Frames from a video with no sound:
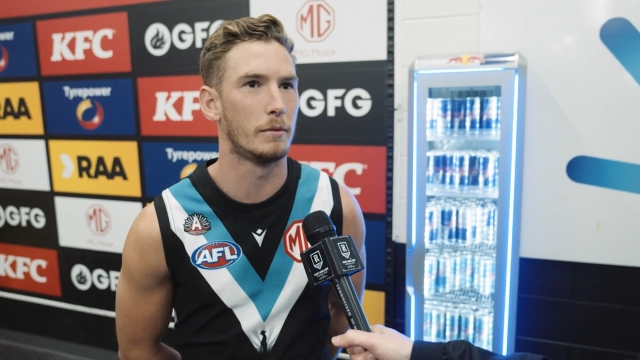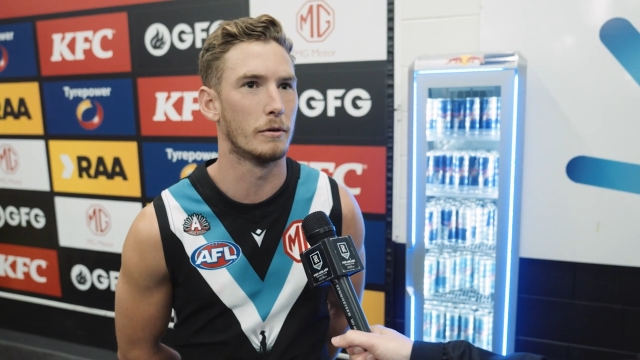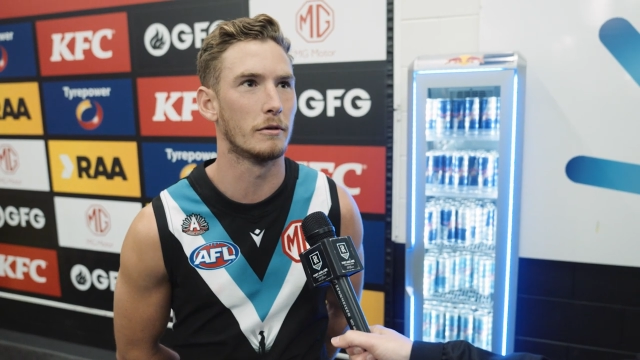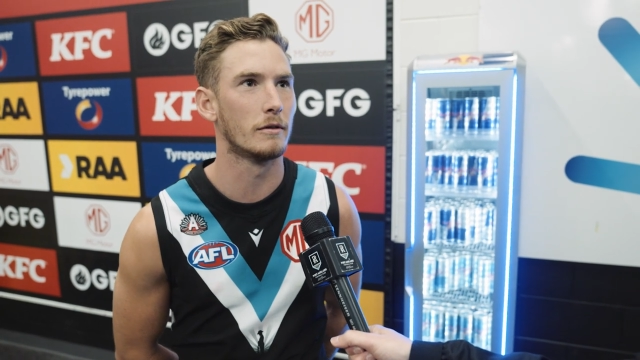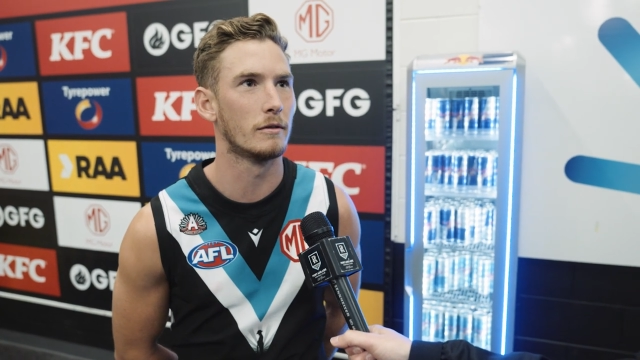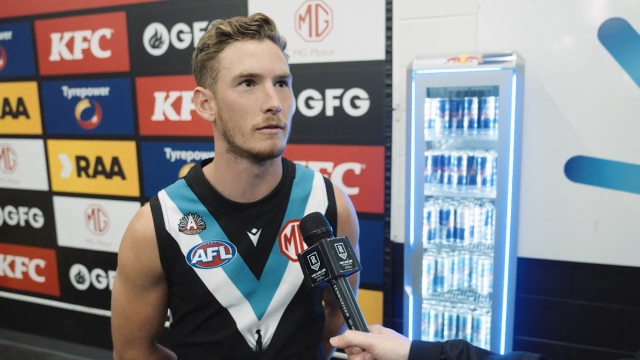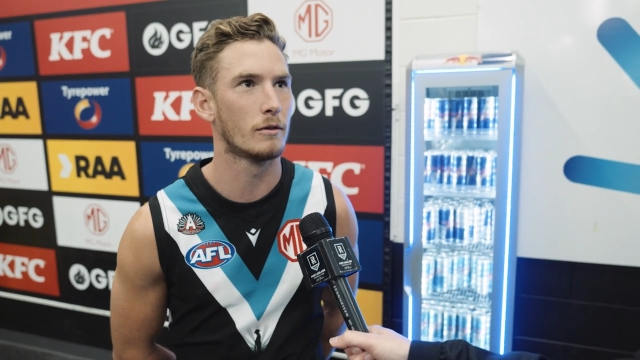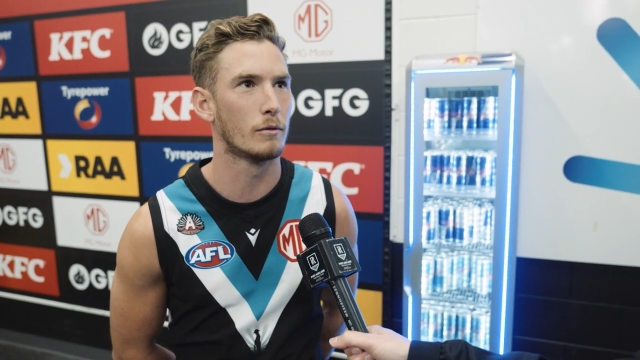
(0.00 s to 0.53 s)

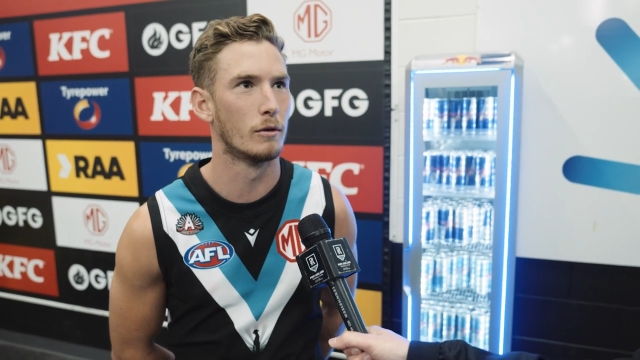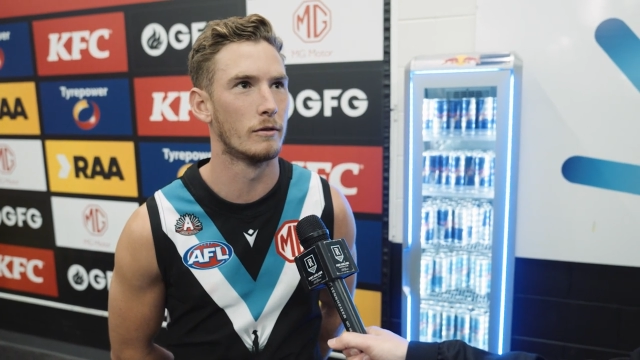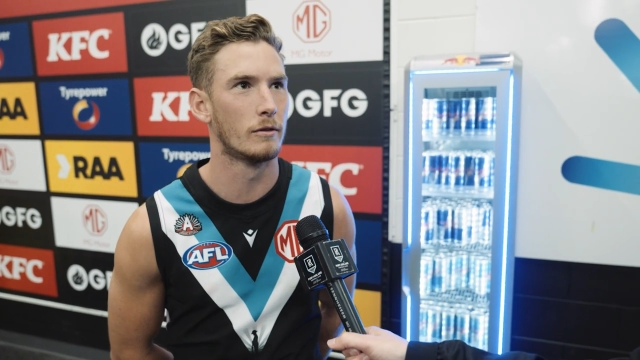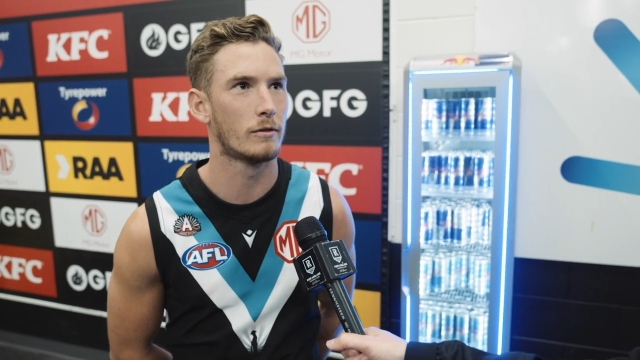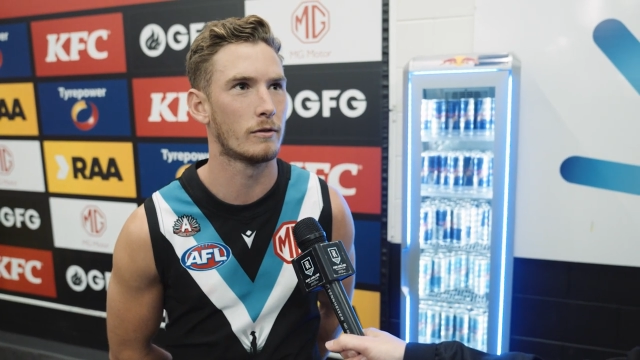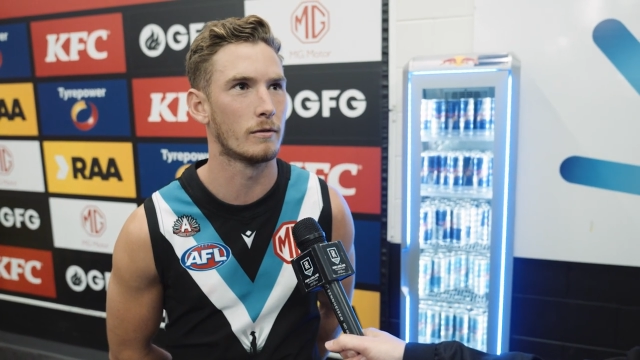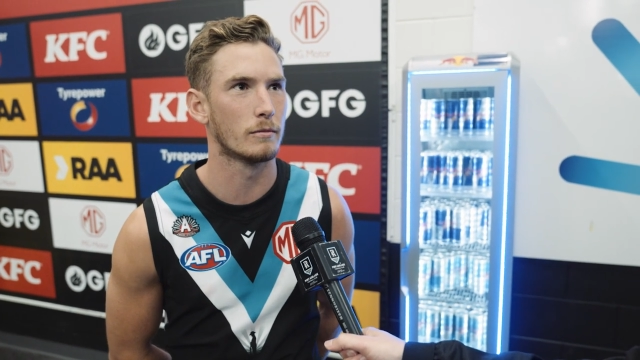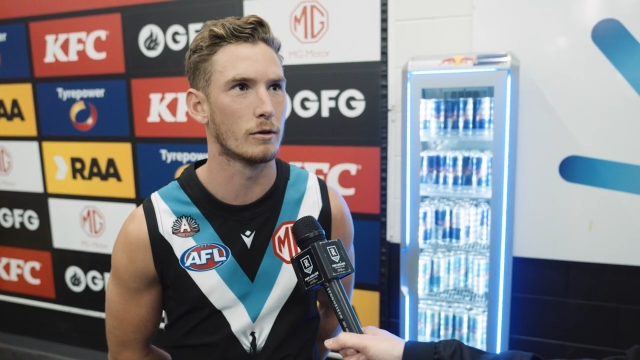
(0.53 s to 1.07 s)
building towards
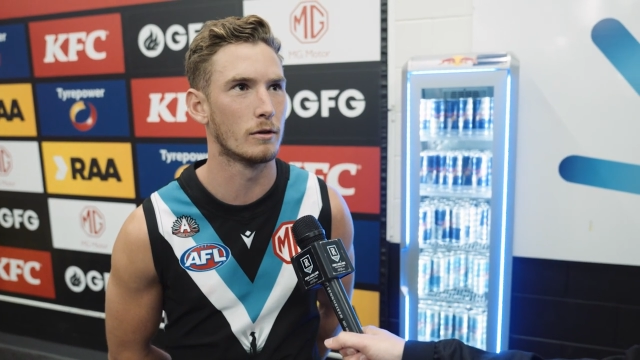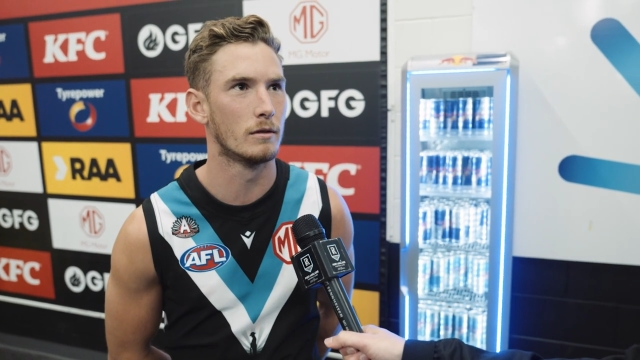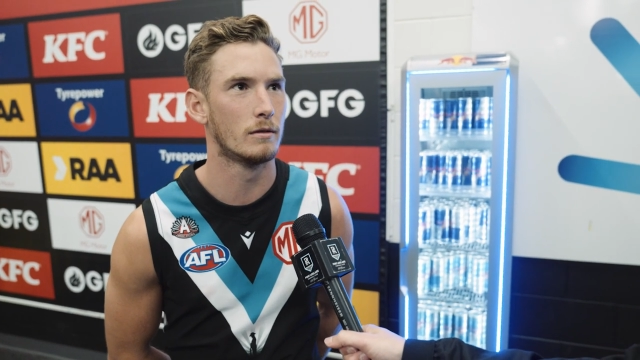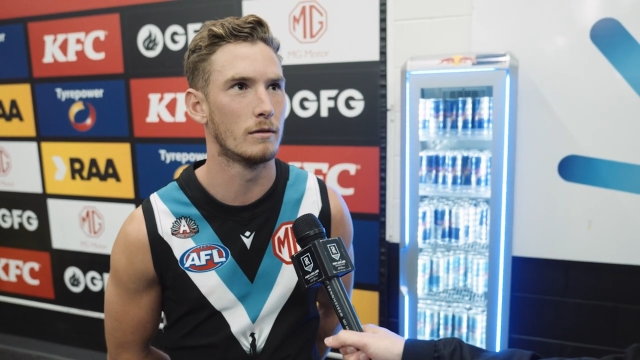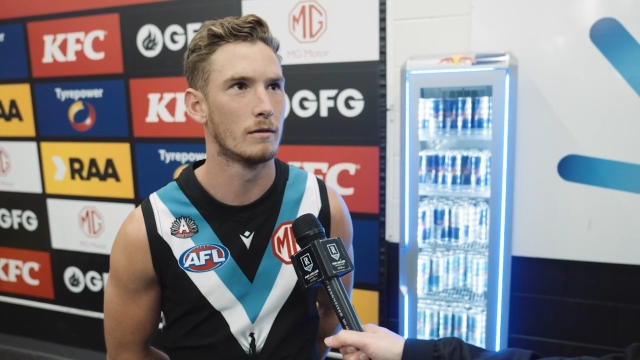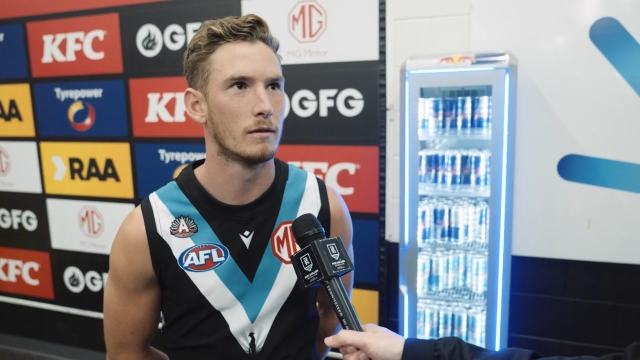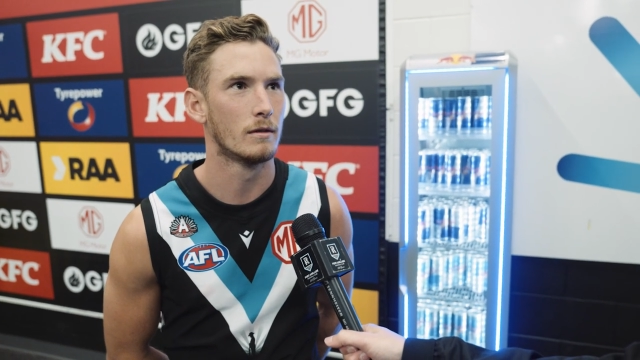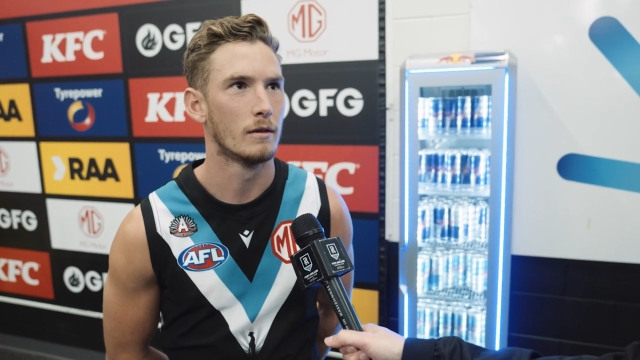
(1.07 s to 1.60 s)
some good
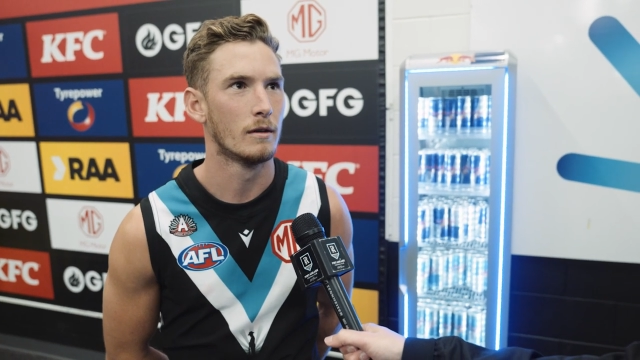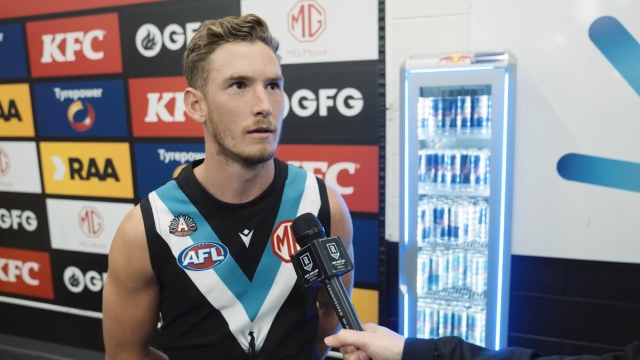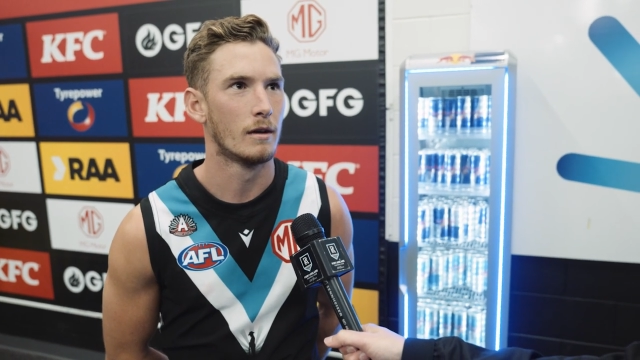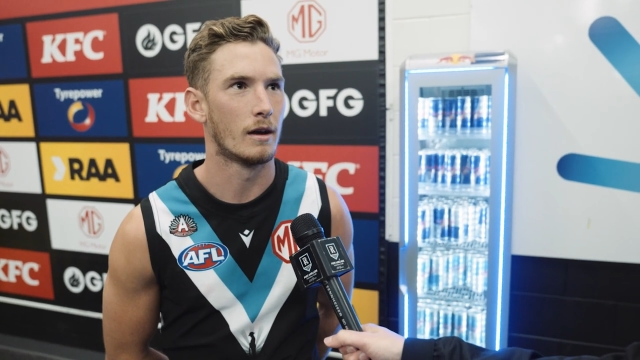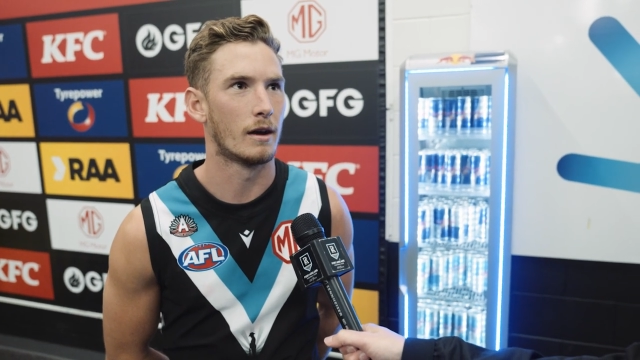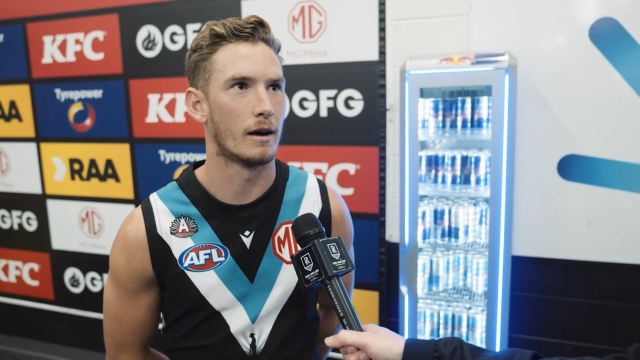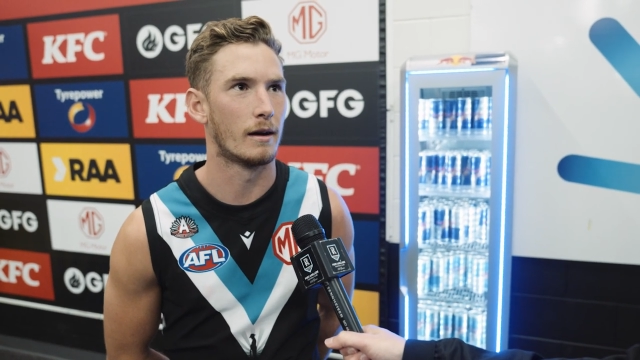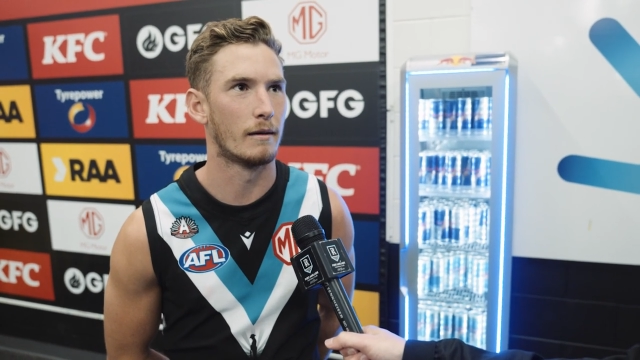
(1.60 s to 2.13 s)

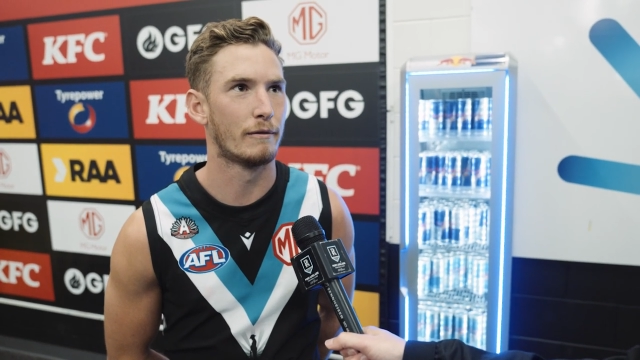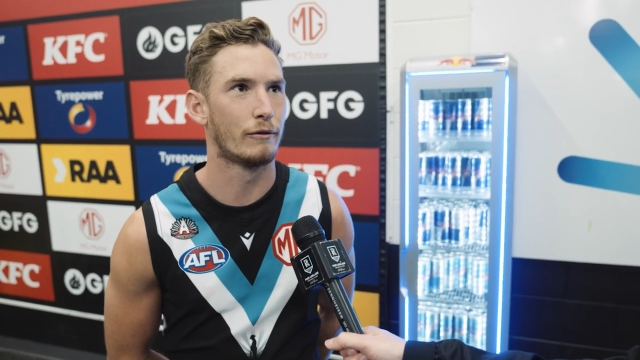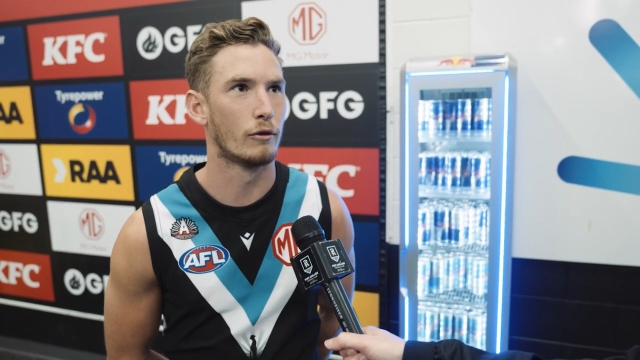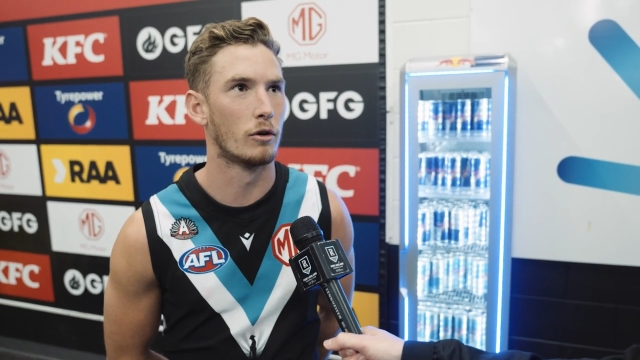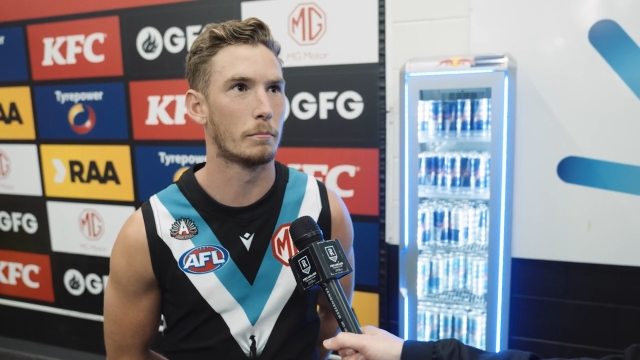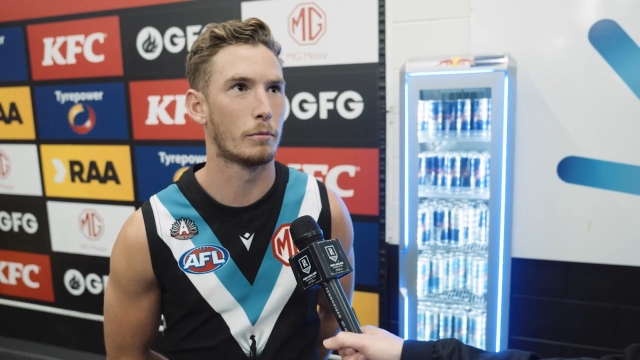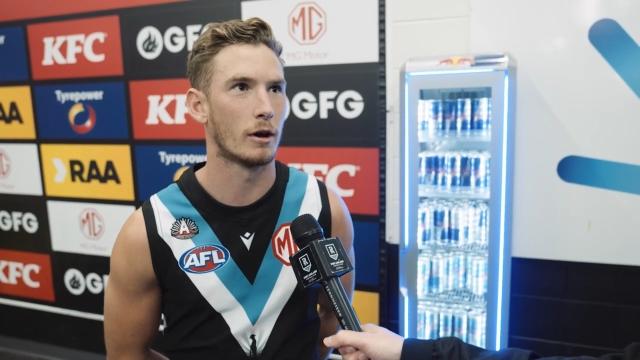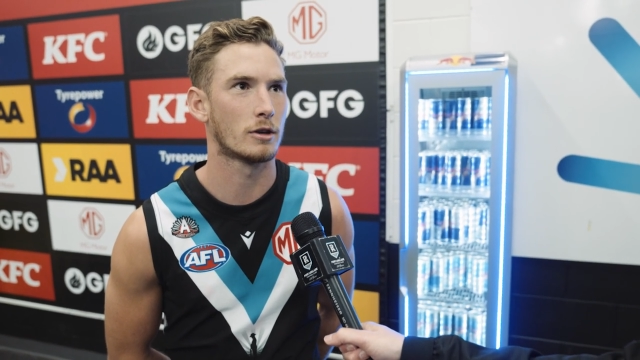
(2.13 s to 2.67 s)

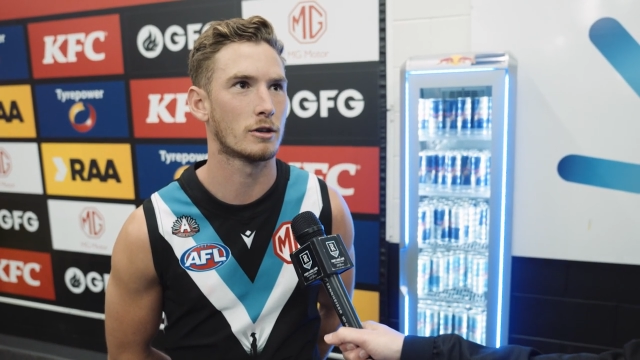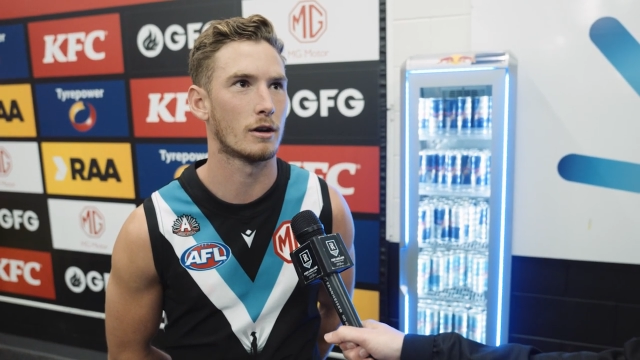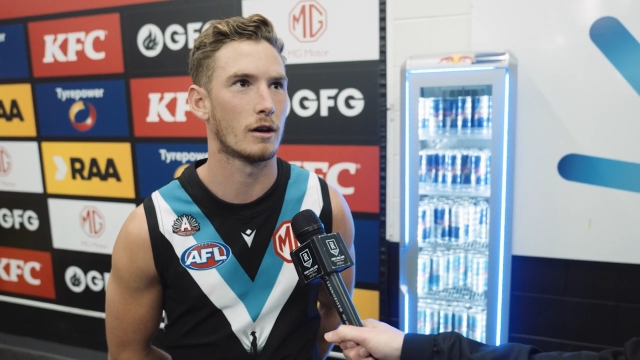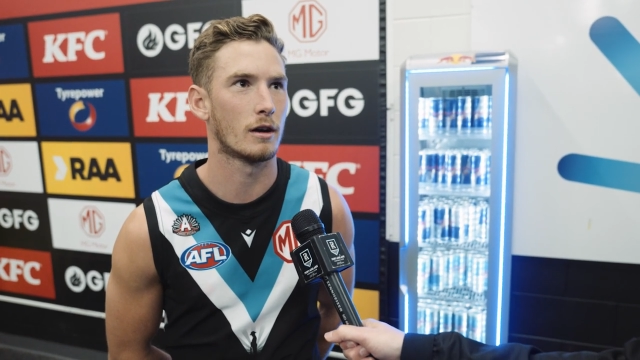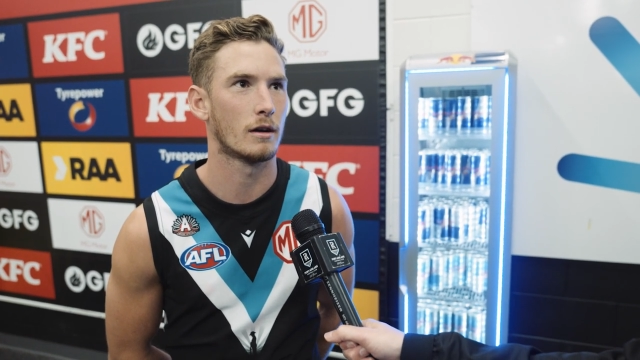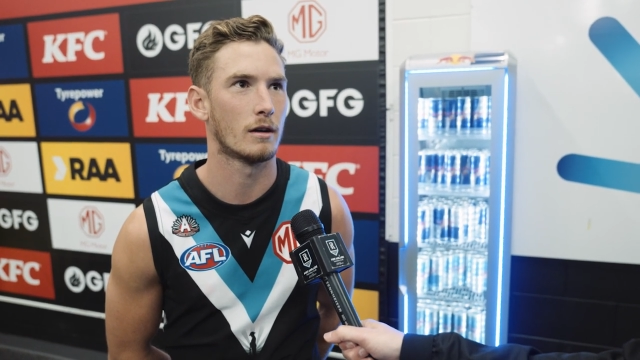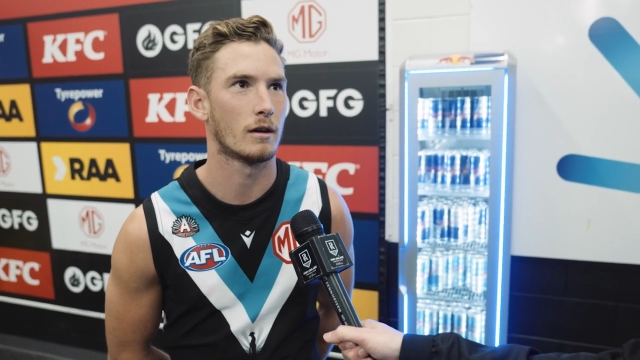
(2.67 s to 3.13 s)
forward pressure.